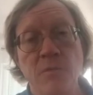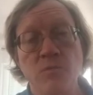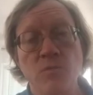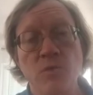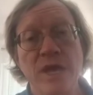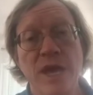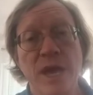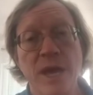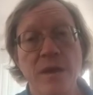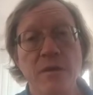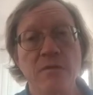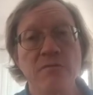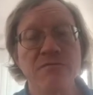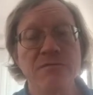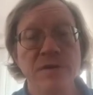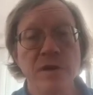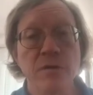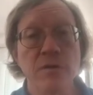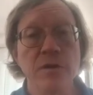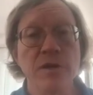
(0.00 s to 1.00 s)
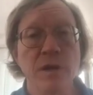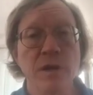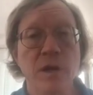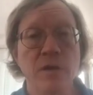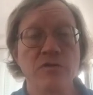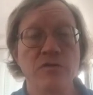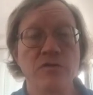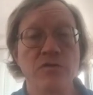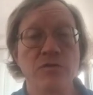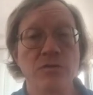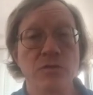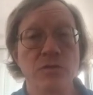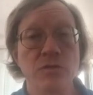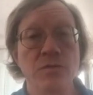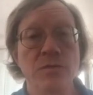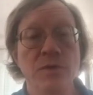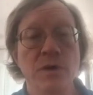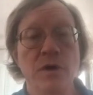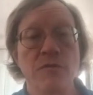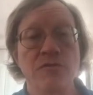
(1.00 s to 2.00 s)
we had a very nice
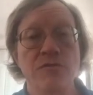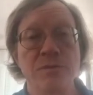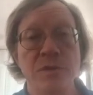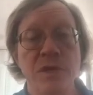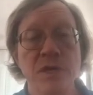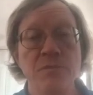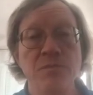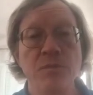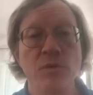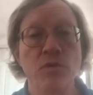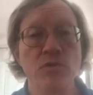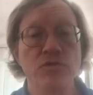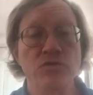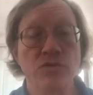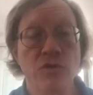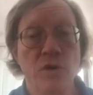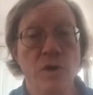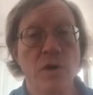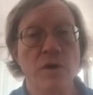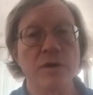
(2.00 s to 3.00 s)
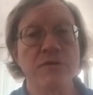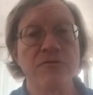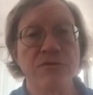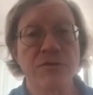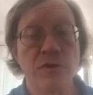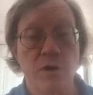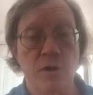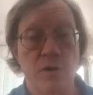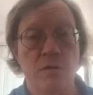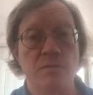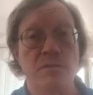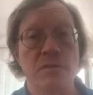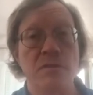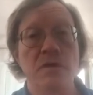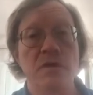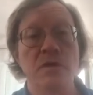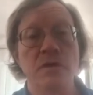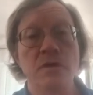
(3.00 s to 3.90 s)
group of people drawn from